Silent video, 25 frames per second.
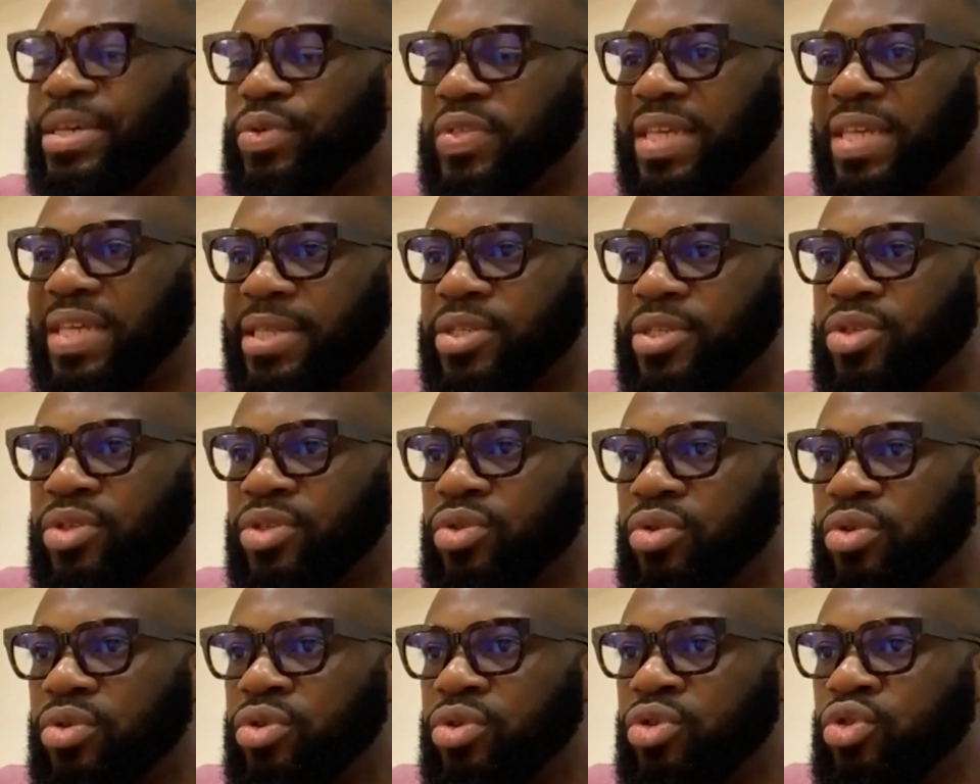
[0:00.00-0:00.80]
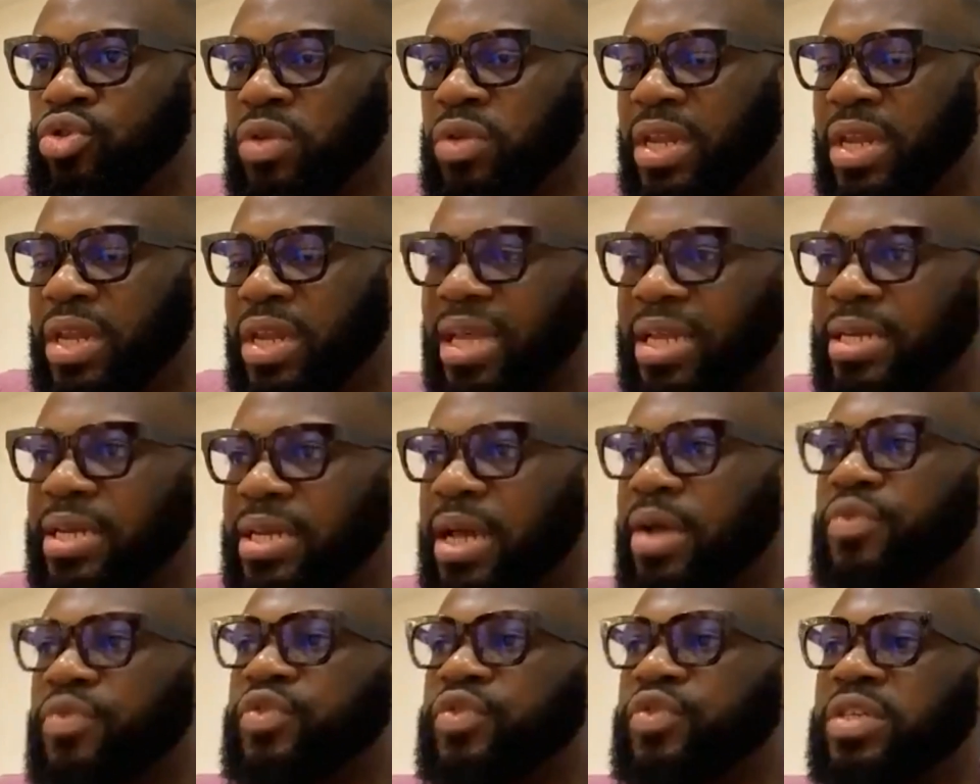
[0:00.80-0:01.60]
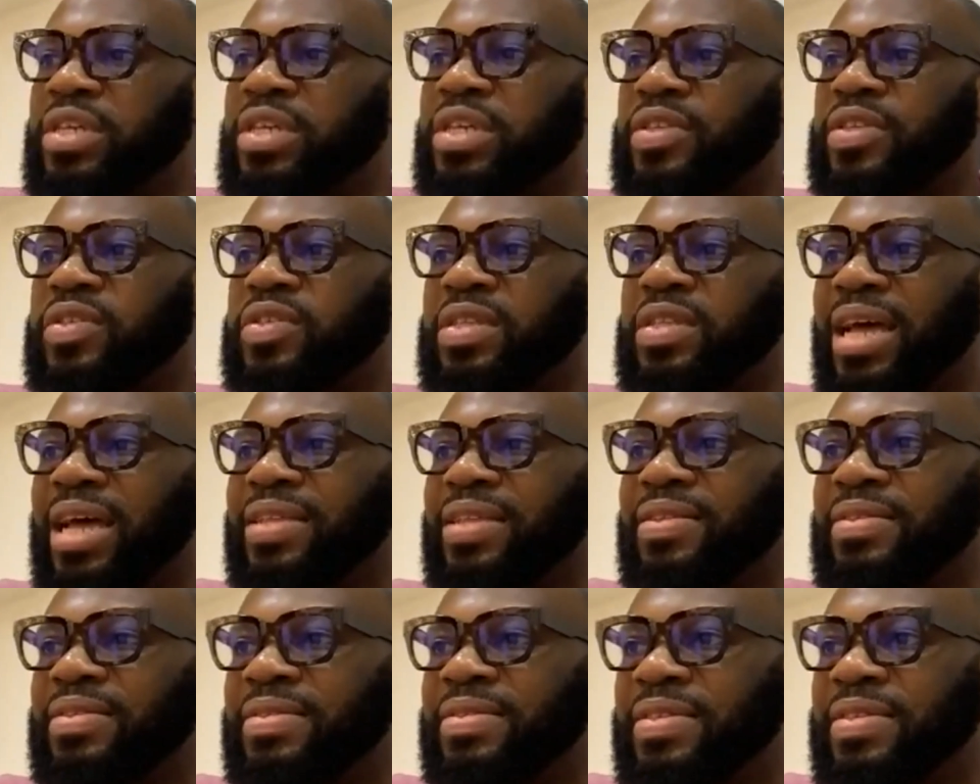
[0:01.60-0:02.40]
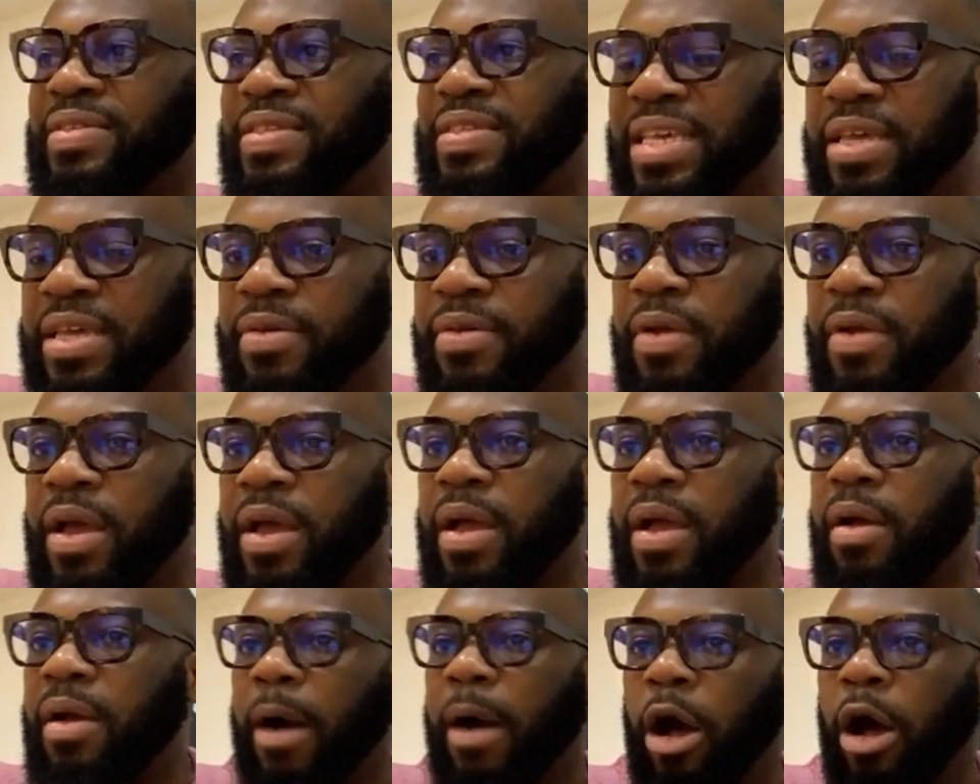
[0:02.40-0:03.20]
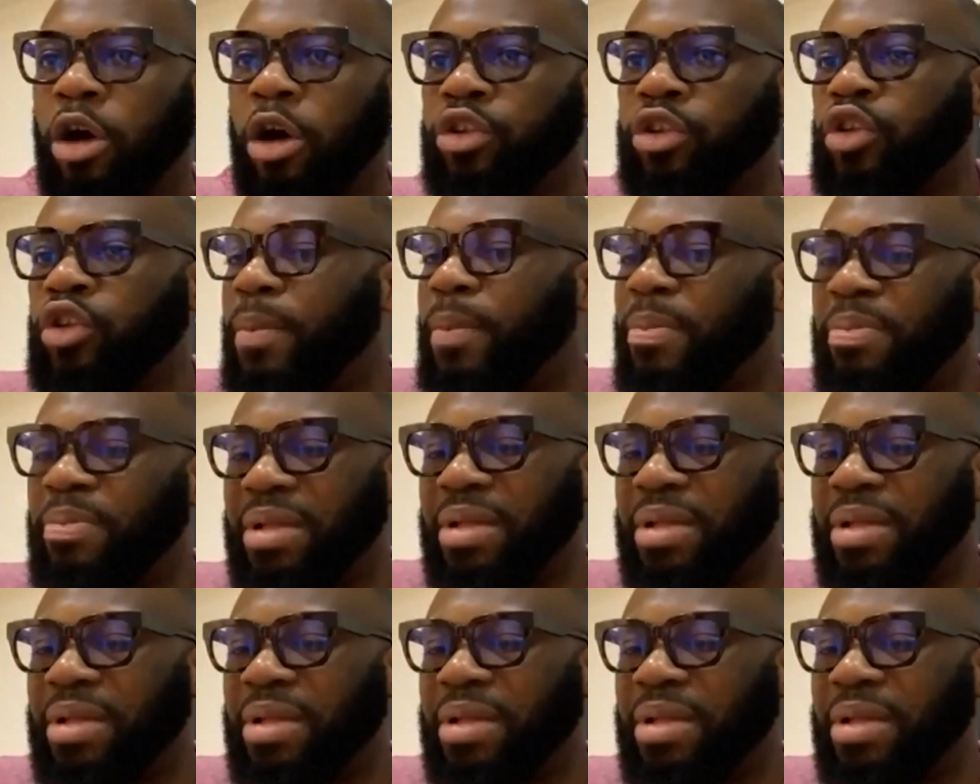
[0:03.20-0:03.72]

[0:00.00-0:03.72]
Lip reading: What are the skill sets you need to get to that Z?